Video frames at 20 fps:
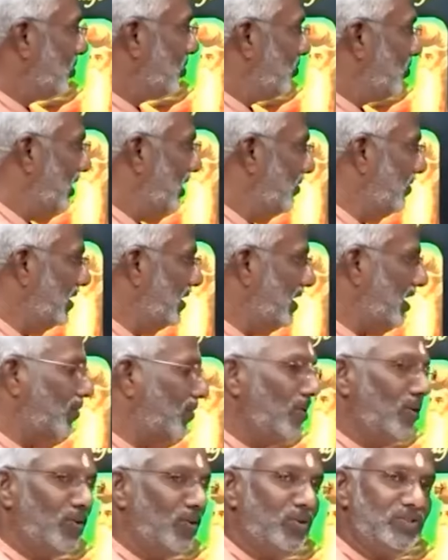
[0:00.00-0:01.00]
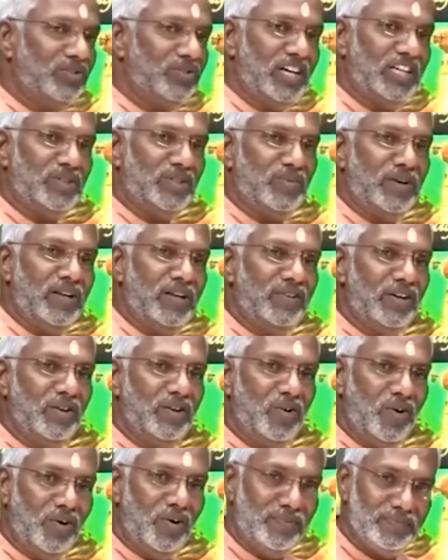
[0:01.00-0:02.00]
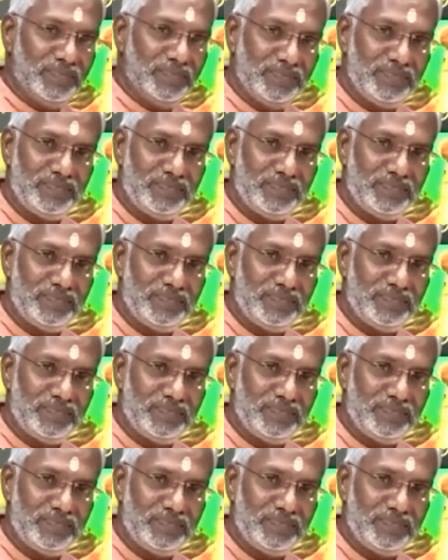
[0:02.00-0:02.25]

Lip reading: Whenever Rama goes, Lakshmana will go